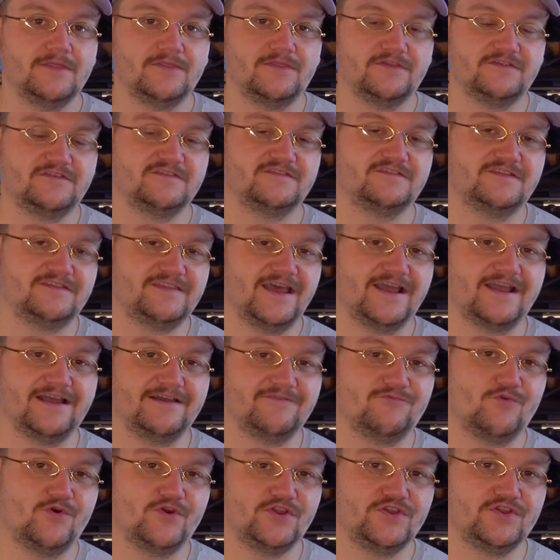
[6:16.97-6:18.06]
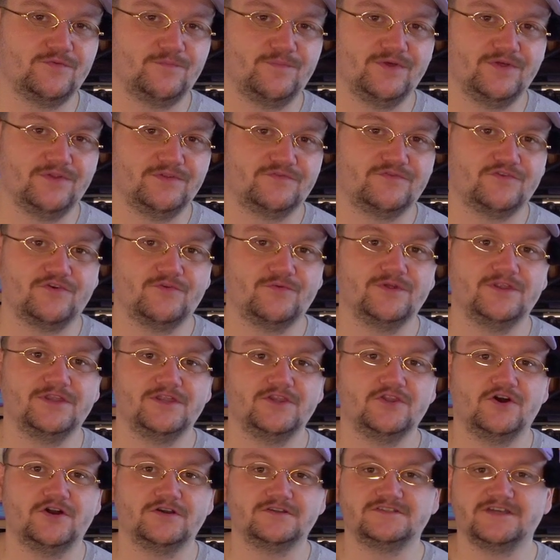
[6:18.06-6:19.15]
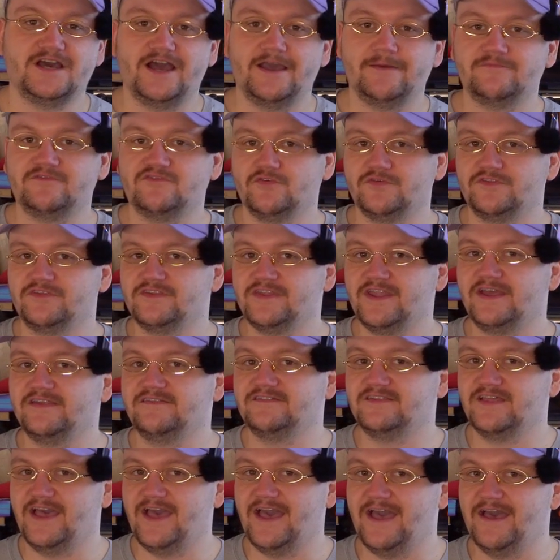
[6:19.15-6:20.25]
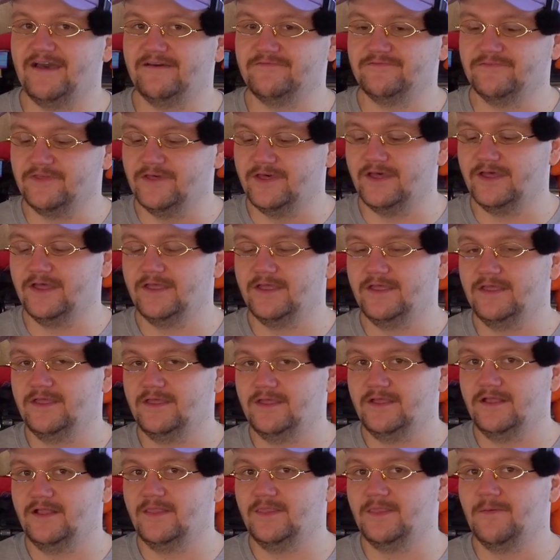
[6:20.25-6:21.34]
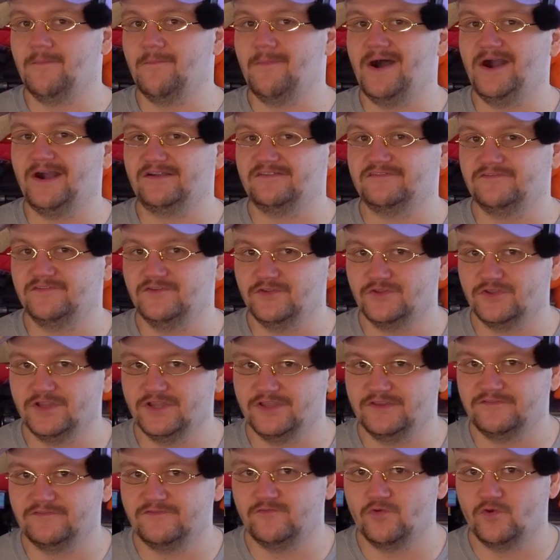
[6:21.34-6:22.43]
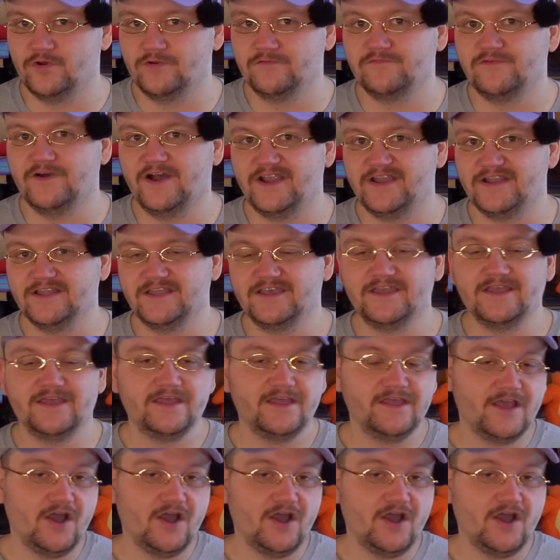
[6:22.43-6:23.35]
This is a deck I've wanted to build for a really long time, so it's nice to have the Moxfield list for it finally.